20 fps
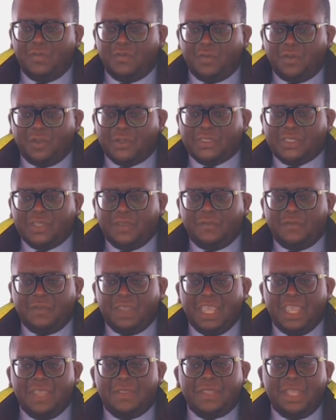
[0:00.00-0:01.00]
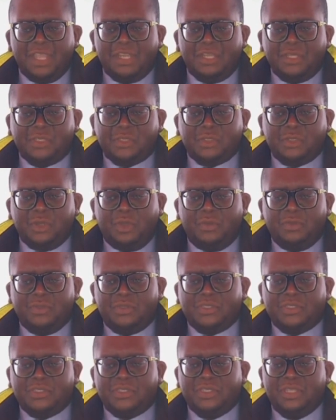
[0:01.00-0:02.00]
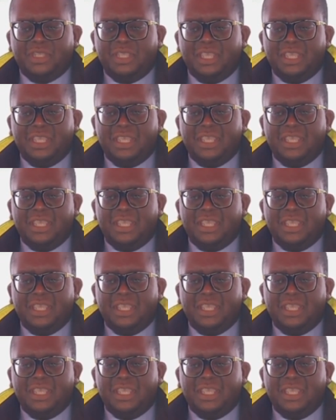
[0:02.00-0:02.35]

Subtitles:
for severe thunderstorms